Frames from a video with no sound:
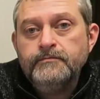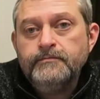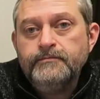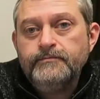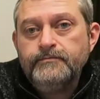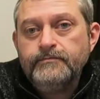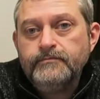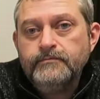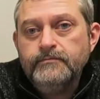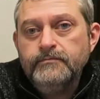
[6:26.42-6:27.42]

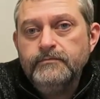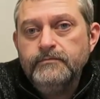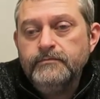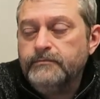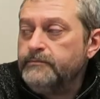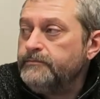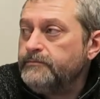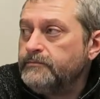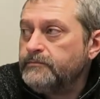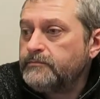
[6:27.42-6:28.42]

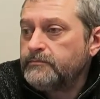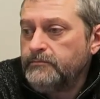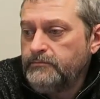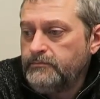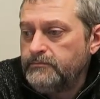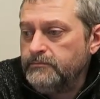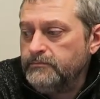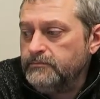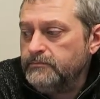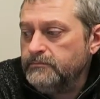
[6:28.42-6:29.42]

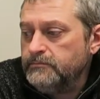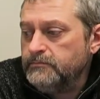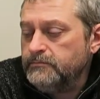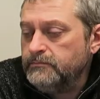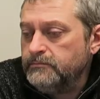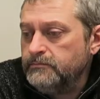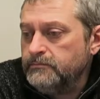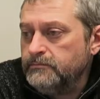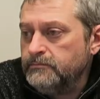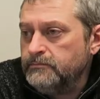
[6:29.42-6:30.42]

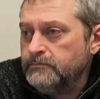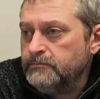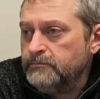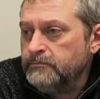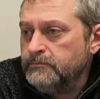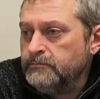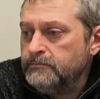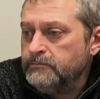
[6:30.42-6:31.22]
No words are spoken by the person on screen.